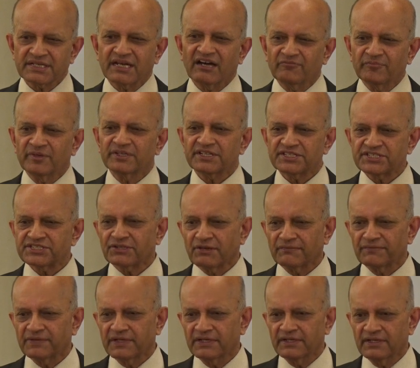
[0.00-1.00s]
government as
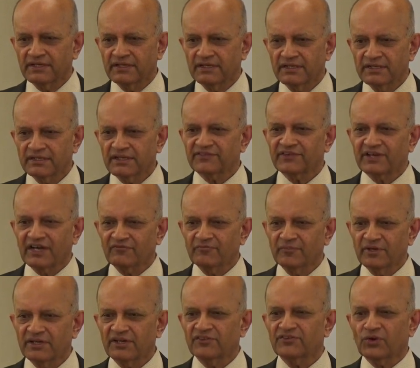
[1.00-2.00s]
sovereign, there's
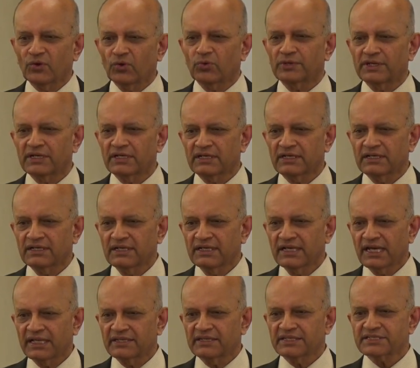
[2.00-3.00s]
government as owner,
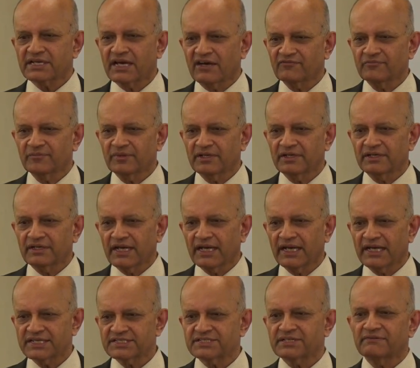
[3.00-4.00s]
and there's government
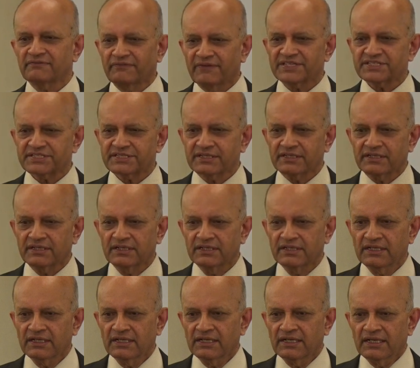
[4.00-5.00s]
as investor.
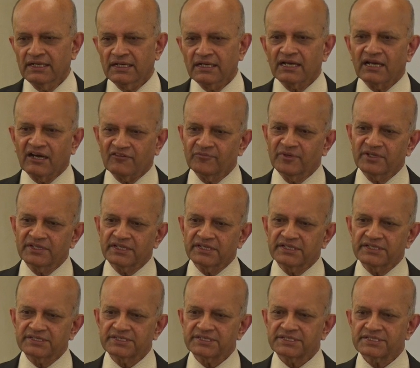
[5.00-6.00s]
Government
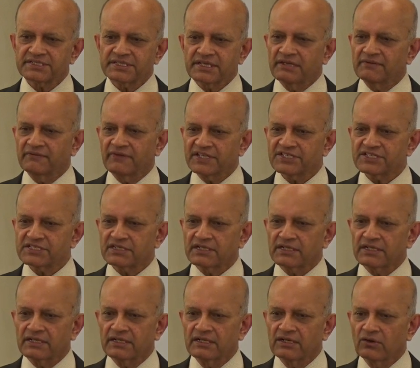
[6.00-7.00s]
as investor
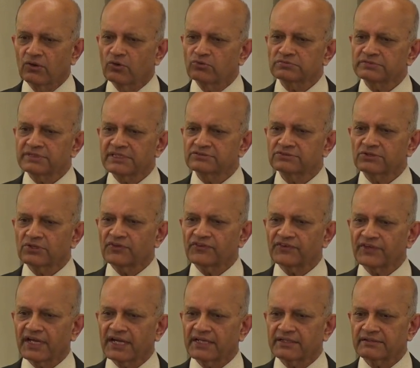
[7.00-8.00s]
only looks
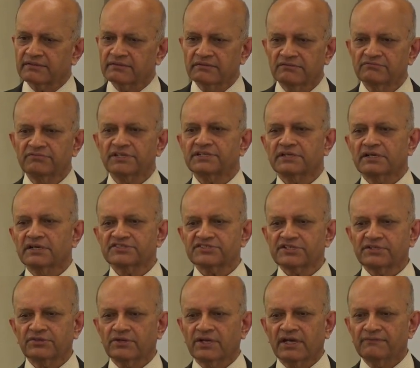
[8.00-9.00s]
at returns
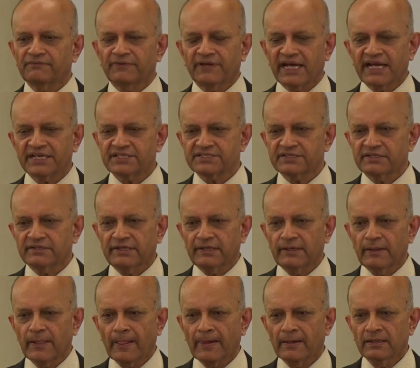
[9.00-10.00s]
that you get financially.
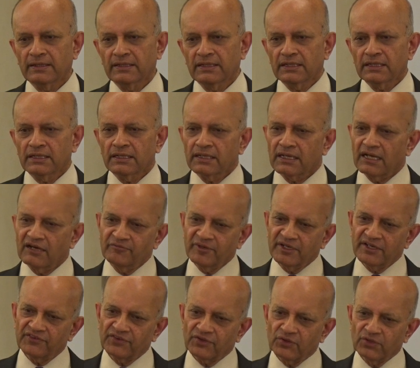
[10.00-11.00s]

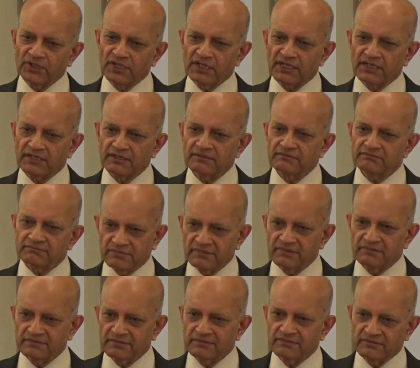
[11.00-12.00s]
Government as owner
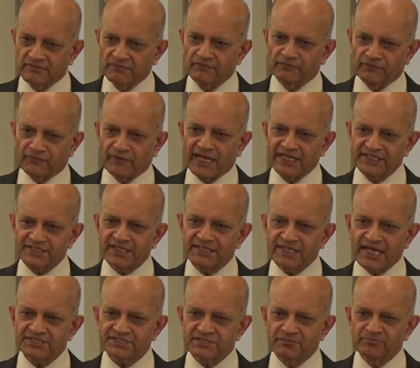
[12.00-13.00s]
finds that
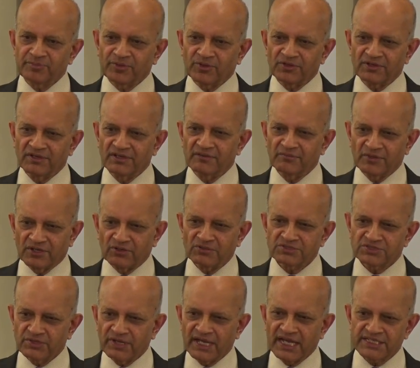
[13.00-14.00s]
that's important, but
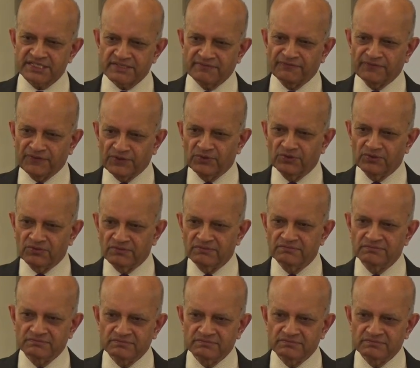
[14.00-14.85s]
also has a few